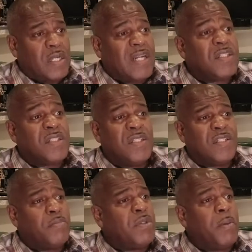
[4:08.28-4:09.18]
And I just
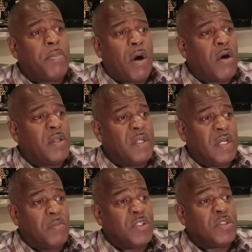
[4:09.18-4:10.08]
get to be a part of
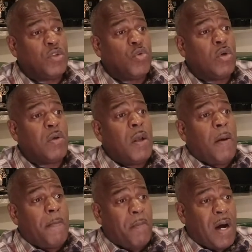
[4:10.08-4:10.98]
it. I'm just doing
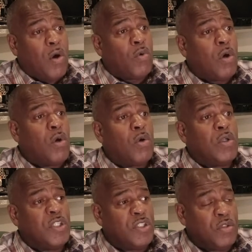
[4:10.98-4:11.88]
my role.
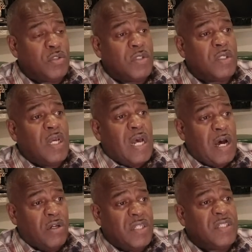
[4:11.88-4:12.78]
He's using
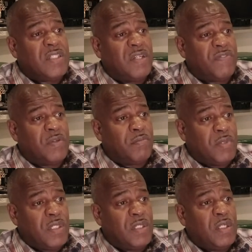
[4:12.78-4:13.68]
how he's gifted
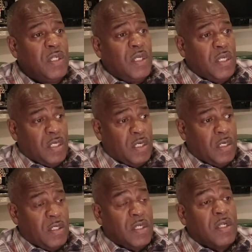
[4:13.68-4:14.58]
me
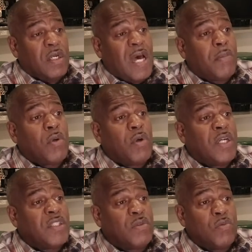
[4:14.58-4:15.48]
in
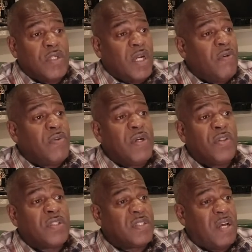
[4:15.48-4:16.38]
collaboration with every
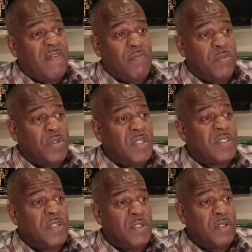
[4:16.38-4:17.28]
other staff member
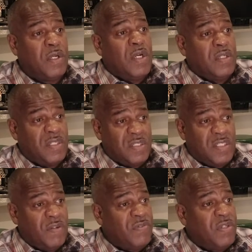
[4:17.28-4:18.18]
that's here that's
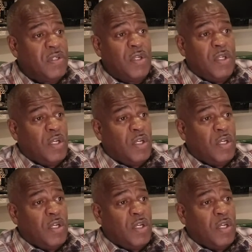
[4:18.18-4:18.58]
gifted.